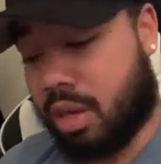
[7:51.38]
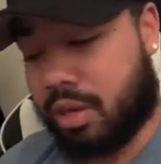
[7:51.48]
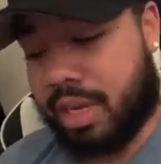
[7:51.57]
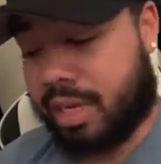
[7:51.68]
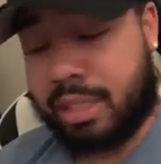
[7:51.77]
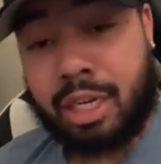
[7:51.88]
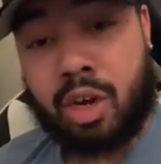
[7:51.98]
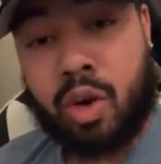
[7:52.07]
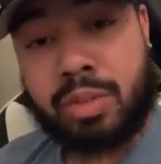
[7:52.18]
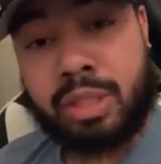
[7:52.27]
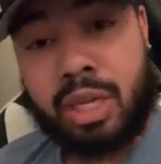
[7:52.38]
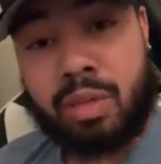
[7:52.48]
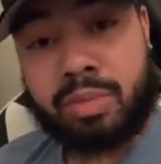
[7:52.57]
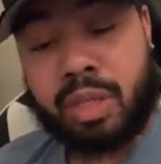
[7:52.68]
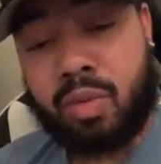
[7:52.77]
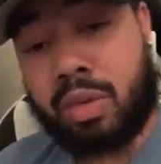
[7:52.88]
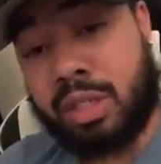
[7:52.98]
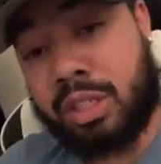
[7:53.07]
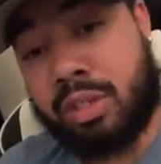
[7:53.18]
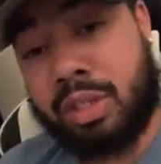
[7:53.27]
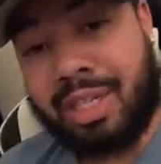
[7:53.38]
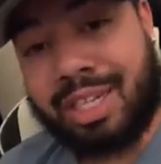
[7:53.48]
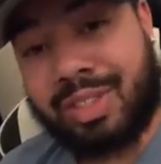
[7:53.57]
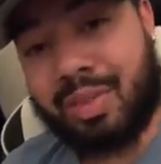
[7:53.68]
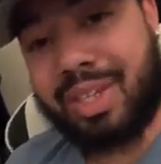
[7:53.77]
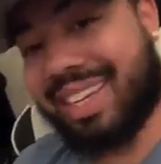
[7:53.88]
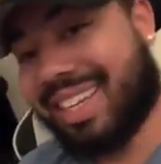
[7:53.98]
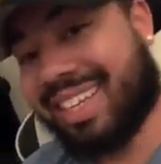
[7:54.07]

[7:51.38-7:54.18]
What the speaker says: Like I said, I hope this helped, and we're going to see you in the next one.